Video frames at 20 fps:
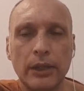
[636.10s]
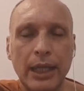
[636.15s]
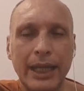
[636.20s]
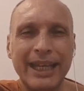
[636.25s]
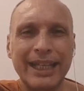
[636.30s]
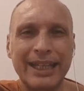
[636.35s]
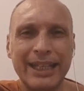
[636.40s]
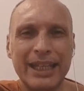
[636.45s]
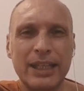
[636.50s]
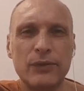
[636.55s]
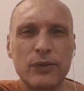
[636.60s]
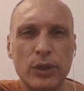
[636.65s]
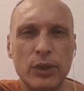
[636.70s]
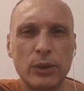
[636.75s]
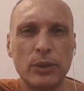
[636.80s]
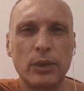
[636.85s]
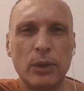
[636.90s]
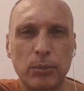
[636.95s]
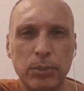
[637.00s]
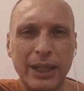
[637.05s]
it gives
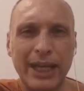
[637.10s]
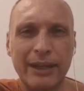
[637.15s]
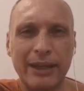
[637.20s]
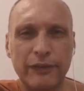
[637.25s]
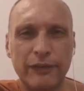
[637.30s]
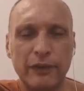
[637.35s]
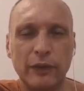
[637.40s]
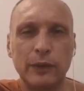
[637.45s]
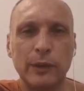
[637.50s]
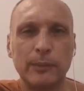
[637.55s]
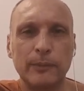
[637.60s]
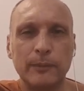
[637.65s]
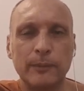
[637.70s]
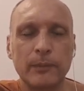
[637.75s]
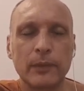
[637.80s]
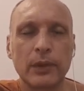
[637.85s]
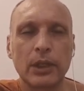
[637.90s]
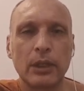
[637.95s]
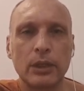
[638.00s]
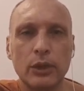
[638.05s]
you the platform.
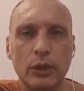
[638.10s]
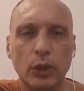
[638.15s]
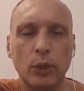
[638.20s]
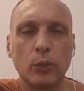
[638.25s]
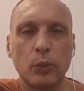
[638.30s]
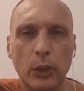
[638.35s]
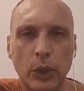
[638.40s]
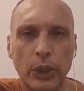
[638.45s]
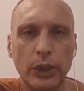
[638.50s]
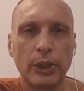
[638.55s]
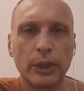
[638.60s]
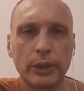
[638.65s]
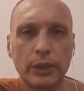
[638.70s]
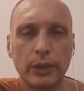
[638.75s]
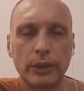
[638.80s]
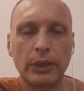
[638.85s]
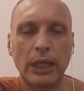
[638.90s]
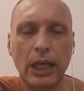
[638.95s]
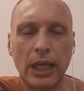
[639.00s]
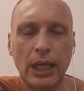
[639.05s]
Your work,
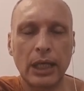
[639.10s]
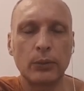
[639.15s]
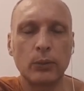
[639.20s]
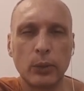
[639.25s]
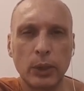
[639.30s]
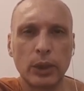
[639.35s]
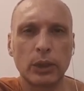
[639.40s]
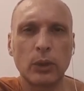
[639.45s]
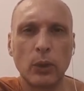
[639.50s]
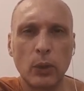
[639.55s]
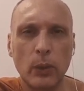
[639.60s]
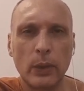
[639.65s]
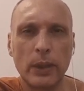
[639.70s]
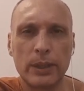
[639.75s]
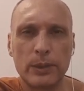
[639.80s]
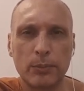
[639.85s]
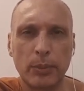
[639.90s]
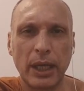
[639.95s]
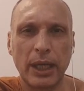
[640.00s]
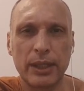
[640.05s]
hard work
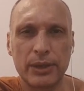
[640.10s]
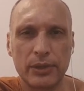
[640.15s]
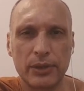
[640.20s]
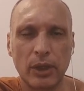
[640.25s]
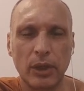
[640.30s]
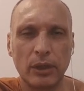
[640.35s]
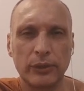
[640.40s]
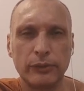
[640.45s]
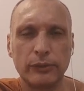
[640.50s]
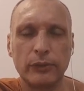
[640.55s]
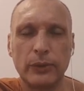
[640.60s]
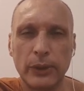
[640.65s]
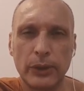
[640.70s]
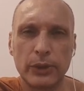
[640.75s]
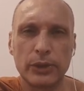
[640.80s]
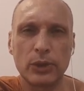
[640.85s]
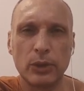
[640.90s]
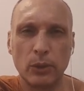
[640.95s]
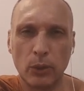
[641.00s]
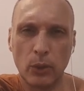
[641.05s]
always pays off.
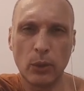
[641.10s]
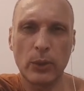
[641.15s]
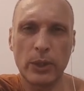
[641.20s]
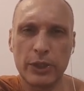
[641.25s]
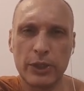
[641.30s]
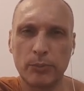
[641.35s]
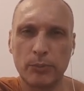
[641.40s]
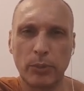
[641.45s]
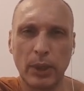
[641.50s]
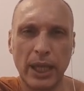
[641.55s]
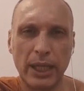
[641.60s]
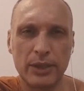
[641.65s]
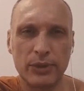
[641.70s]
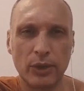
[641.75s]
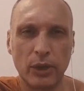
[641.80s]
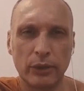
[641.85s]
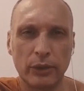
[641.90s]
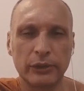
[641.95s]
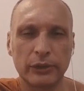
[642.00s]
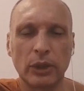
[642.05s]
Virtue always pays
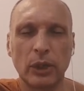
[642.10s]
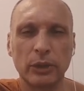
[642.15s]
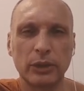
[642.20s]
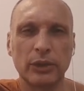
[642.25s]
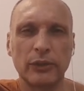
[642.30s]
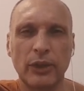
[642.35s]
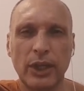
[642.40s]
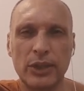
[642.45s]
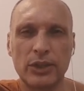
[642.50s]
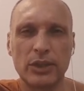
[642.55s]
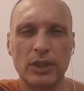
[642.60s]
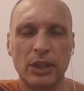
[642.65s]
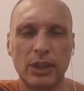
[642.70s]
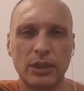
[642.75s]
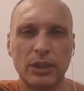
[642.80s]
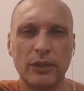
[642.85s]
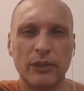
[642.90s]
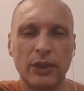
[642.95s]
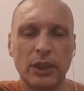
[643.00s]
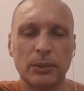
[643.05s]
off. Cultivation
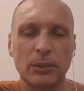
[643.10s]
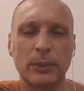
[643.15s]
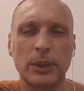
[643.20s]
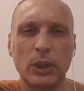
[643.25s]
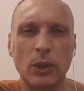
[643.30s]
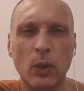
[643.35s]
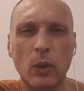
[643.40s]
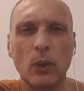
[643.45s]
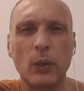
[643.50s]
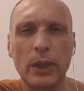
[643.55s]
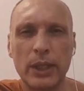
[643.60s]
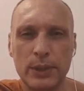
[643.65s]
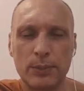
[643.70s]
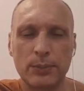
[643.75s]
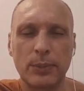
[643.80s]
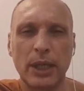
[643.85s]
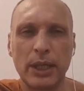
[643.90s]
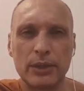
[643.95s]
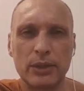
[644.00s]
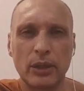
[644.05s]
and development always
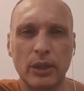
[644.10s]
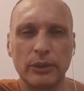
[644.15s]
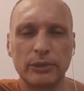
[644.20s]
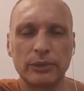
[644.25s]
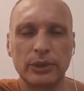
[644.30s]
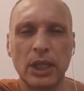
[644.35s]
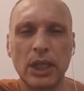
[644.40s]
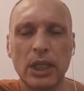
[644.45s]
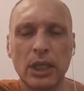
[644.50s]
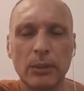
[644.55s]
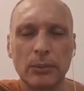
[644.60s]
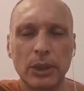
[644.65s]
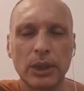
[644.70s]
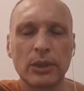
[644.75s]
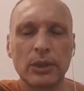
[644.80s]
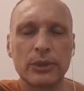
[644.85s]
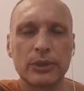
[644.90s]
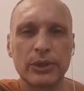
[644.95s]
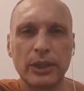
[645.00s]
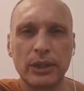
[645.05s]
pays off
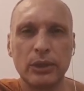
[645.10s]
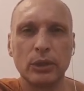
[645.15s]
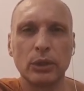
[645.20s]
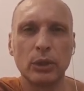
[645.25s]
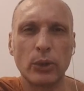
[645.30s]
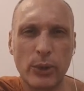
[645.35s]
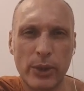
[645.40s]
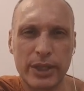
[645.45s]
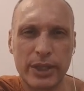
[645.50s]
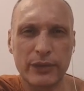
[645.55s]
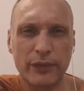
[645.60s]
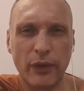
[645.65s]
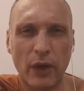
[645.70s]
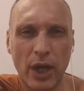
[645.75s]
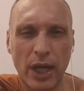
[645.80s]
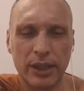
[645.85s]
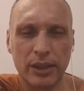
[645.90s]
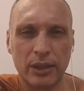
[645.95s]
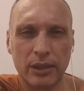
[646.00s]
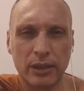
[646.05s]
because you'll always
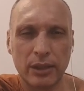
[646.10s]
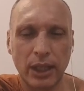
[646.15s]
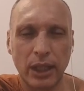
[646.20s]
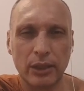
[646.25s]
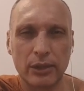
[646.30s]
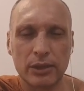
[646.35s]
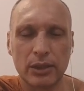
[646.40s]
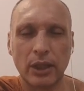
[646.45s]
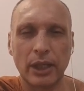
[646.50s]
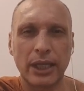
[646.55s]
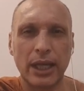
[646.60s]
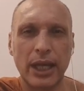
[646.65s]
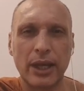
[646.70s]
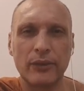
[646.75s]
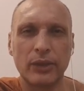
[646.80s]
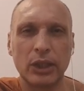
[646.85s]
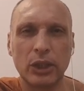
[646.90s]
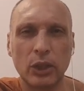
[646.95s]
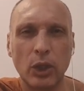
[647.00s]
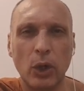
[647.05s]
find it there. It's like
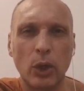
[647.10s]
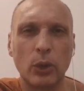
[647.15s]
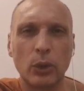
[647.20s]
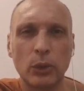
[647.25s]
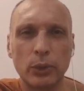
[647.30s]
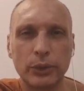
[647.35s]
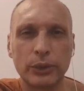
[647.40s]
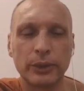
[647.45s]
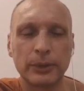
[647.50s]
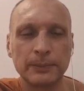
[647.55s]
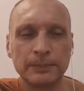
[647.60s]
having gold,